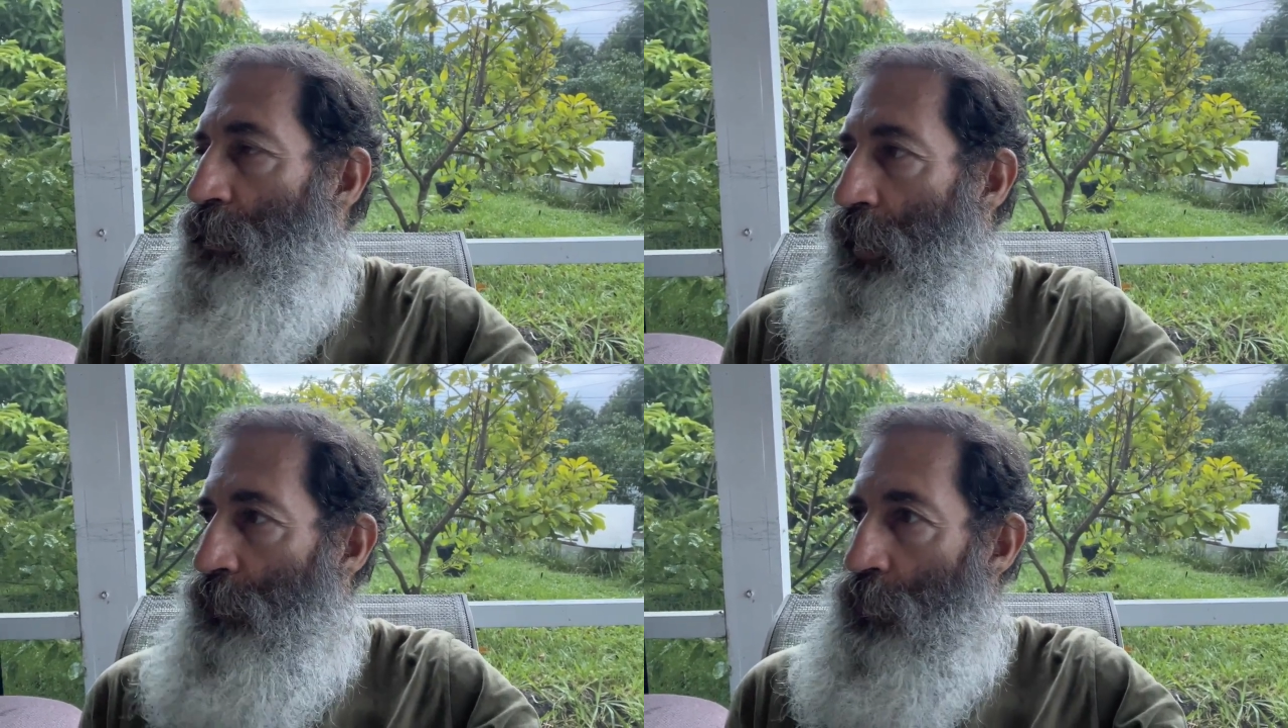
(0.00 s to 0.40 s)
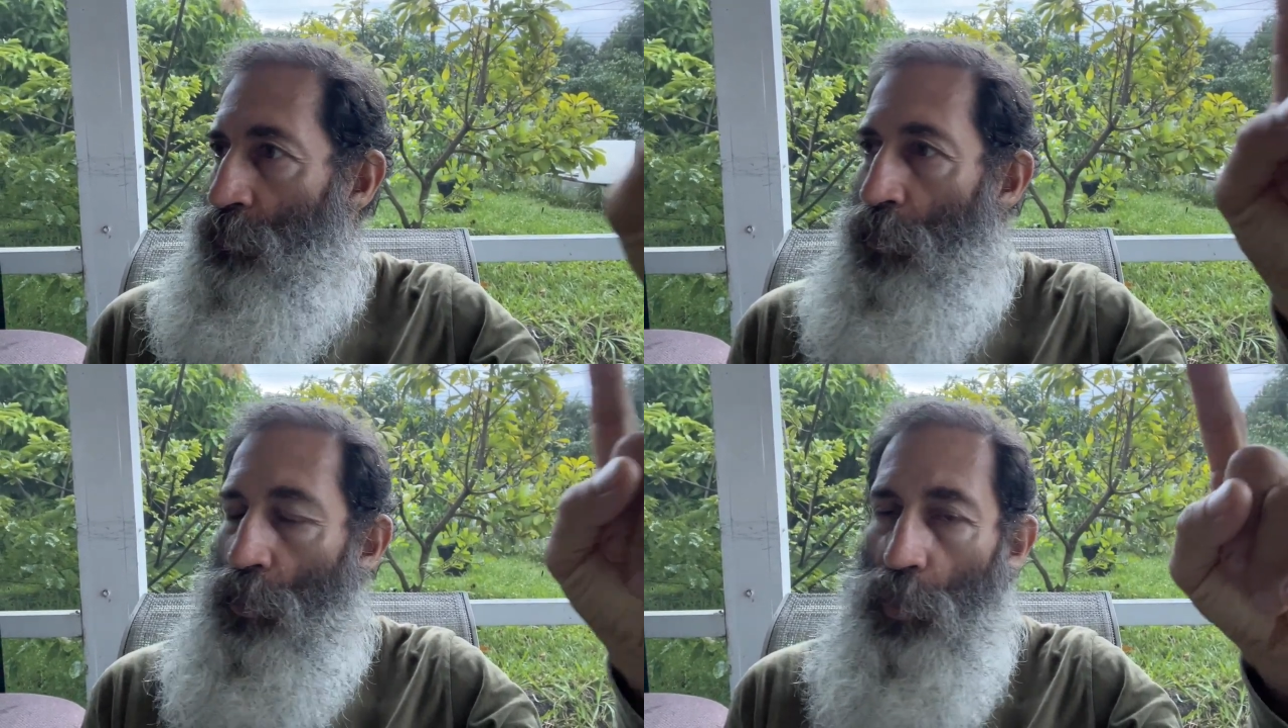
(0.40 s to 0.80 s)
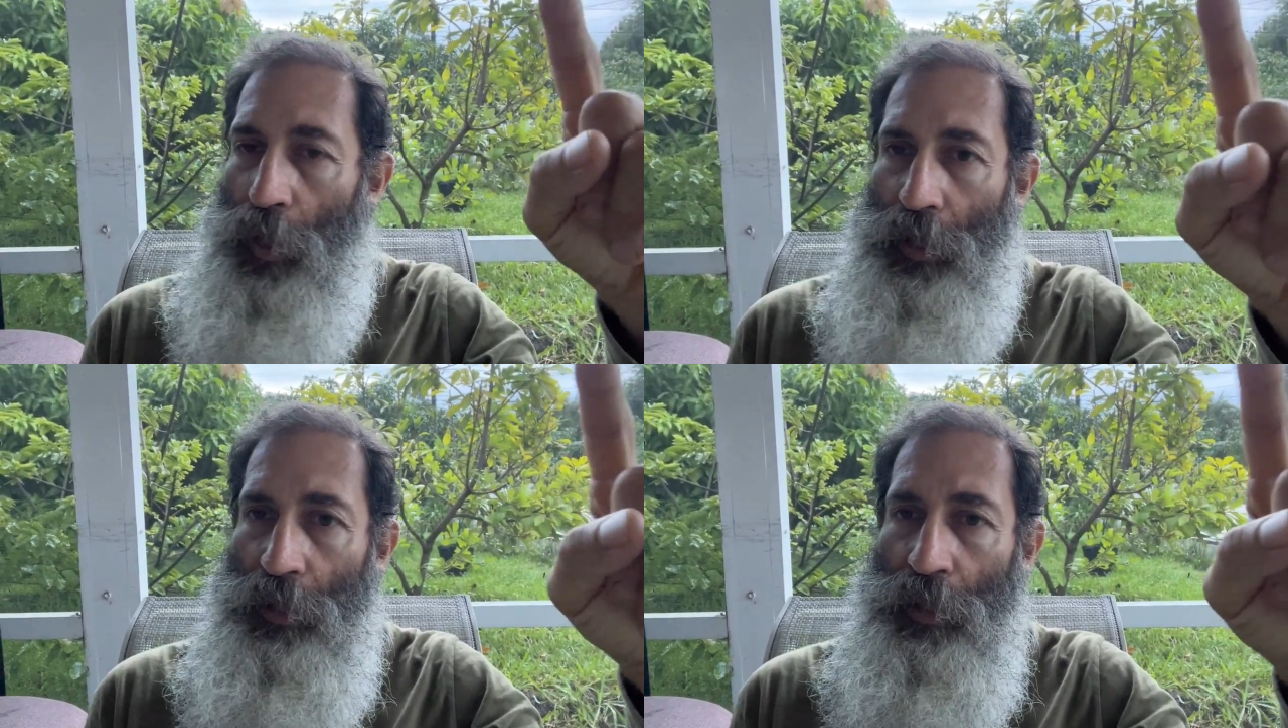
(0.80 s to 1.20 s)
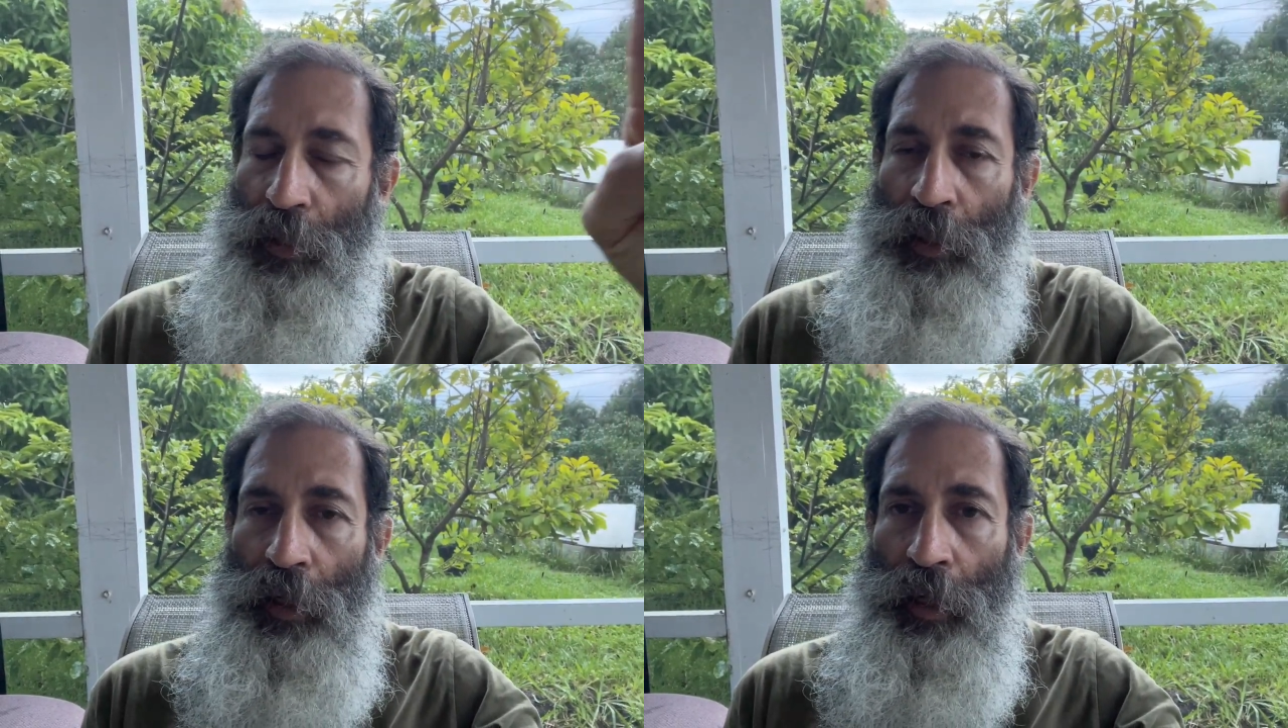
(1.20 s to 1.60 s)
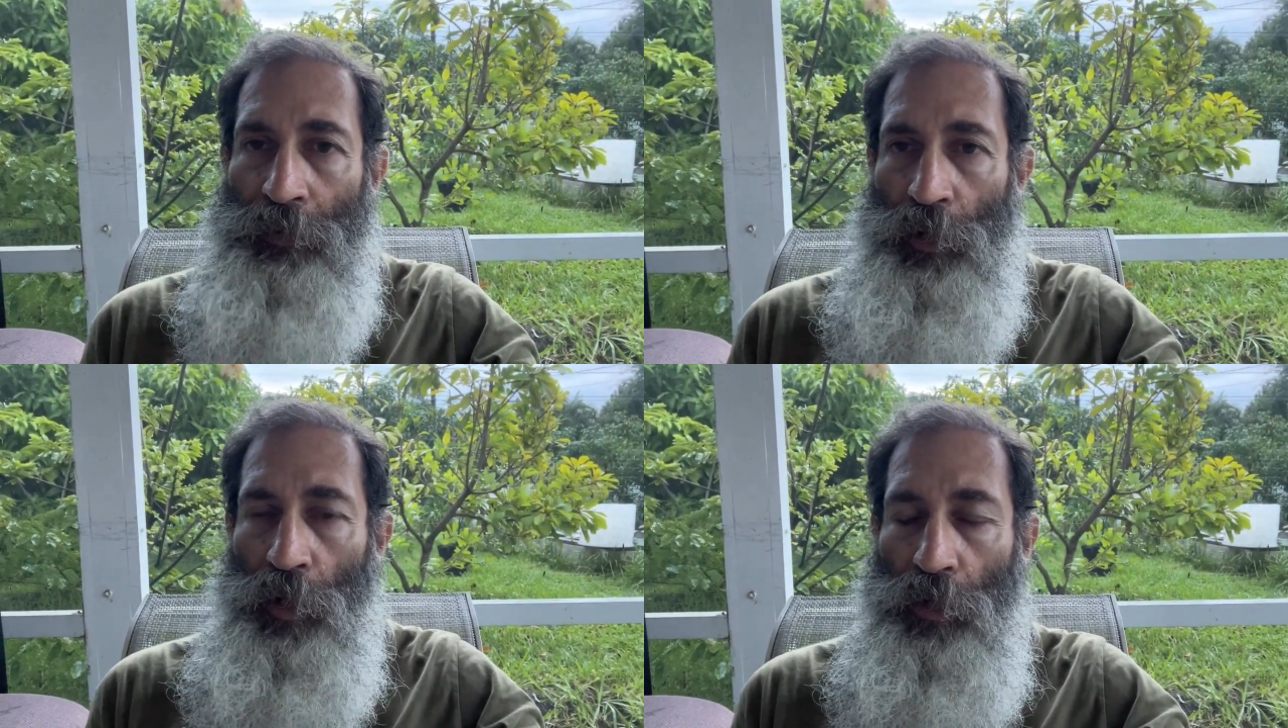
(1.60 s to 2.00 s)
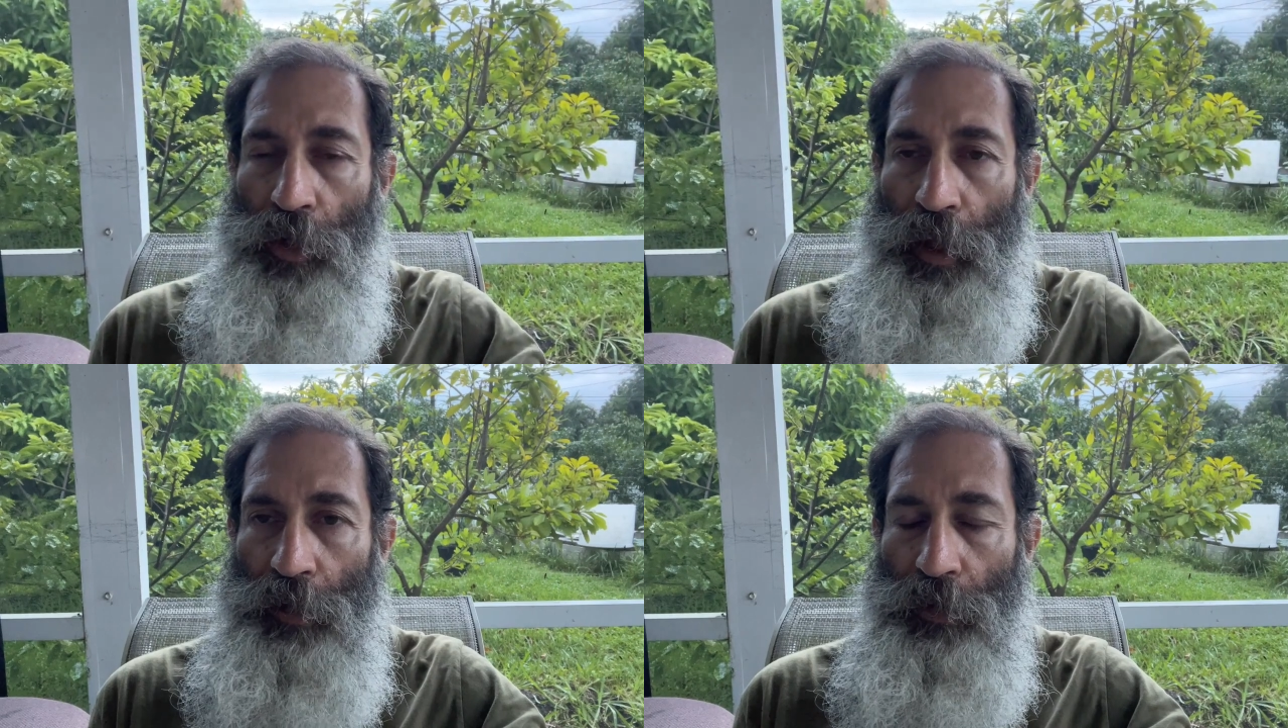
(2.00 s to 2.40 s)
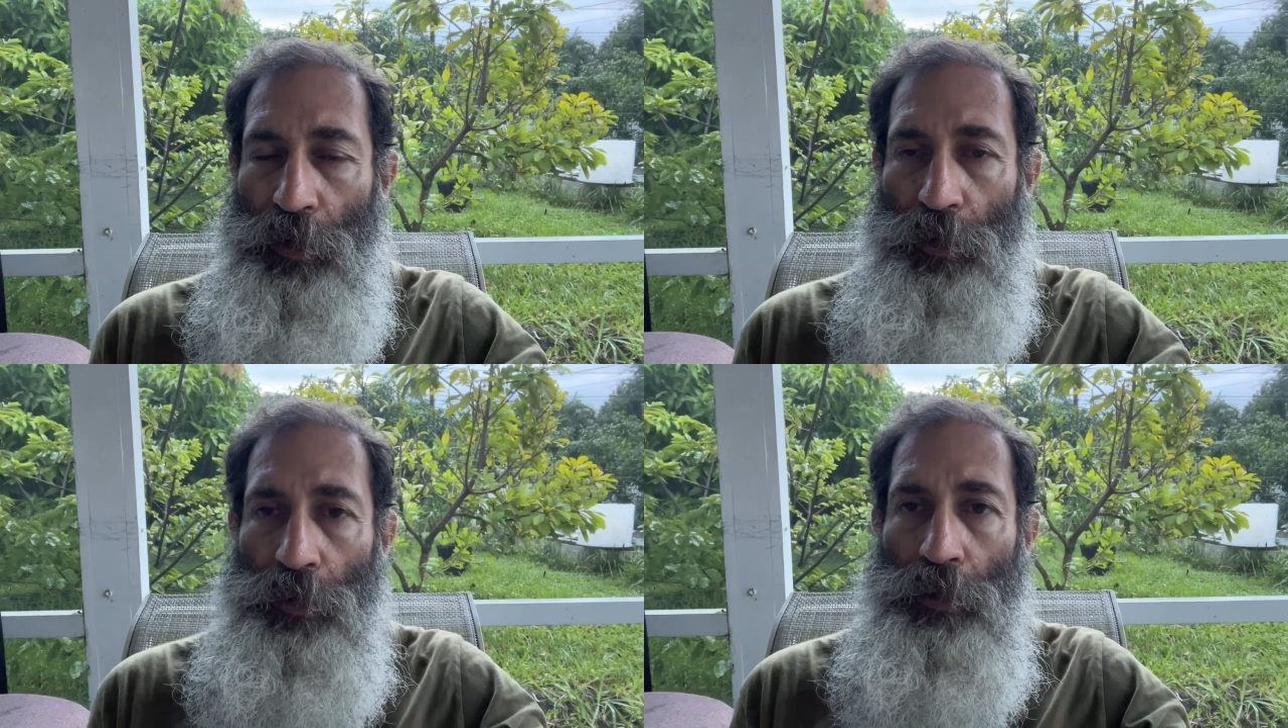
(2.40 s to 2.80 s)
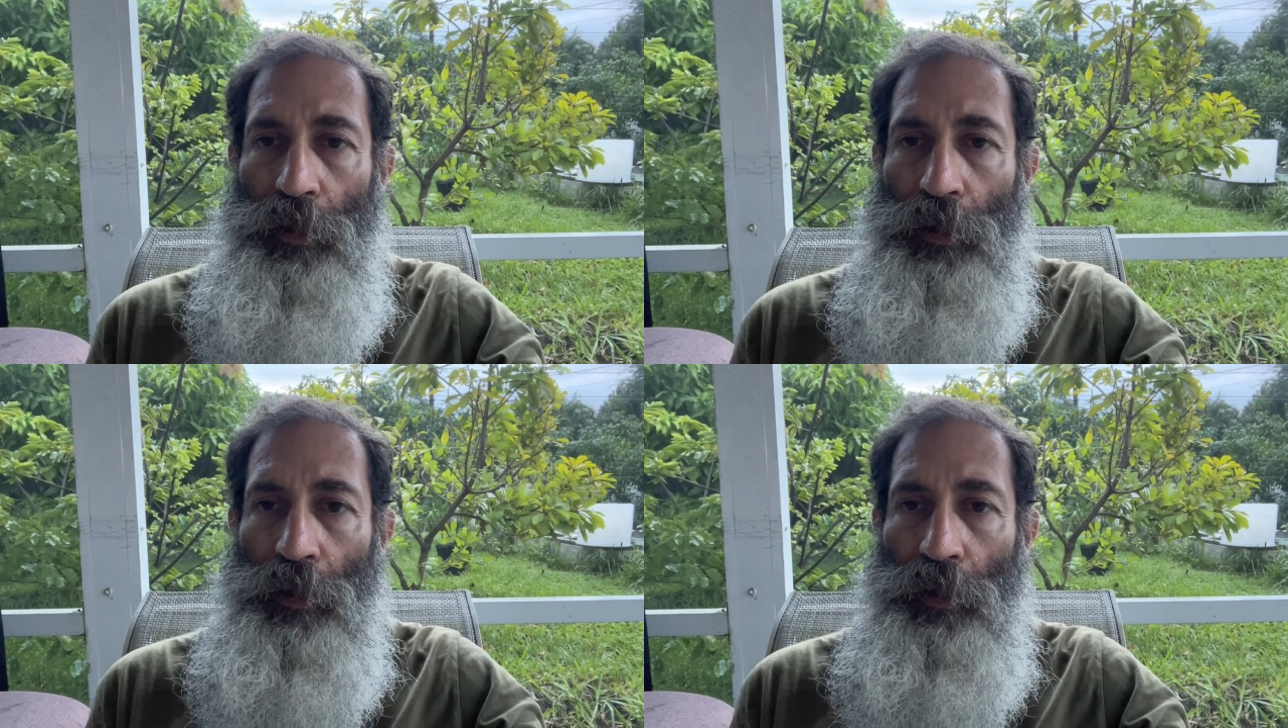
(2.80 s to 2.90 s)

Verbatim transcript: I have a Choquette, I have an Oro Negro,